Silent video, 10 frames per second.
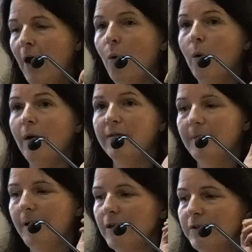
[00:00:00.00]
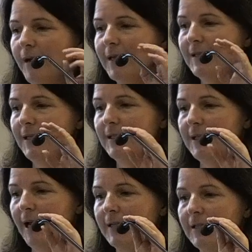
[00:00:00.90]
If the mother's vaccine
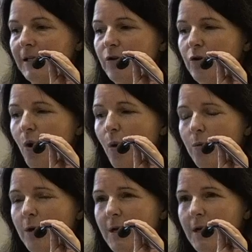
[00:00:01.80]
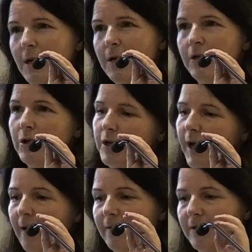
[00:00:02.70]
status is unknown, you're going to
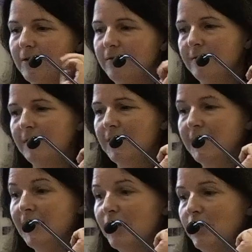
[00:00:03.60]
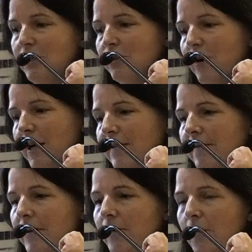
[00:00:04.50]
have a discussion and trying to
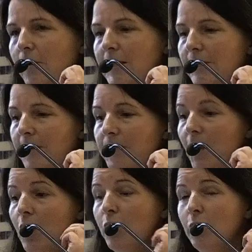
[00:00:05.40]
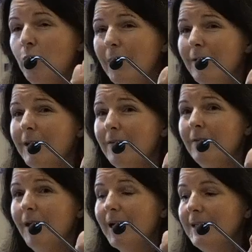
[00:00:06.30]
figure out what's what. You will give the
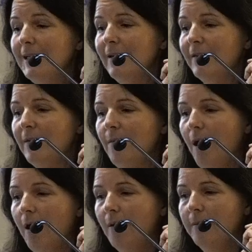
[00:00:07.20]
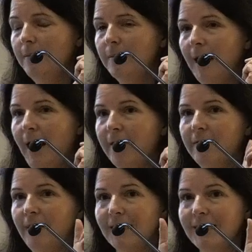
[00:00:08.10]
vaccine if the mom had the
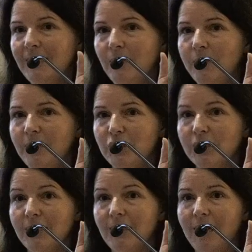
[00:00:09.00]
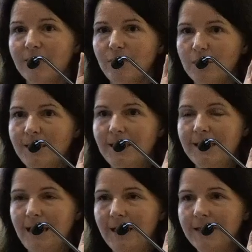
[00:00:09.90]
vaccine within just the last 14
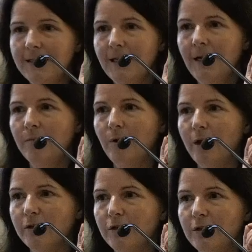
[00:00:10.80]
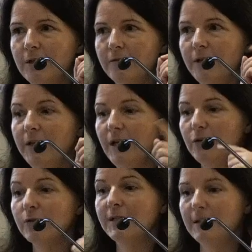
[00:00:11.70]
days prior to delivery, then
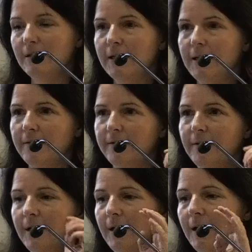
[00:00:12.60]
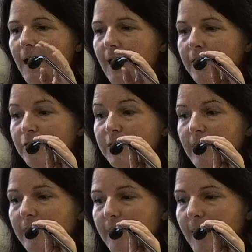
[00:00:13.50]
you'll still give
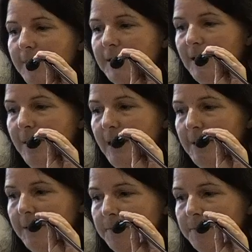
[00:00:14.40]
nirsevimab to the baby.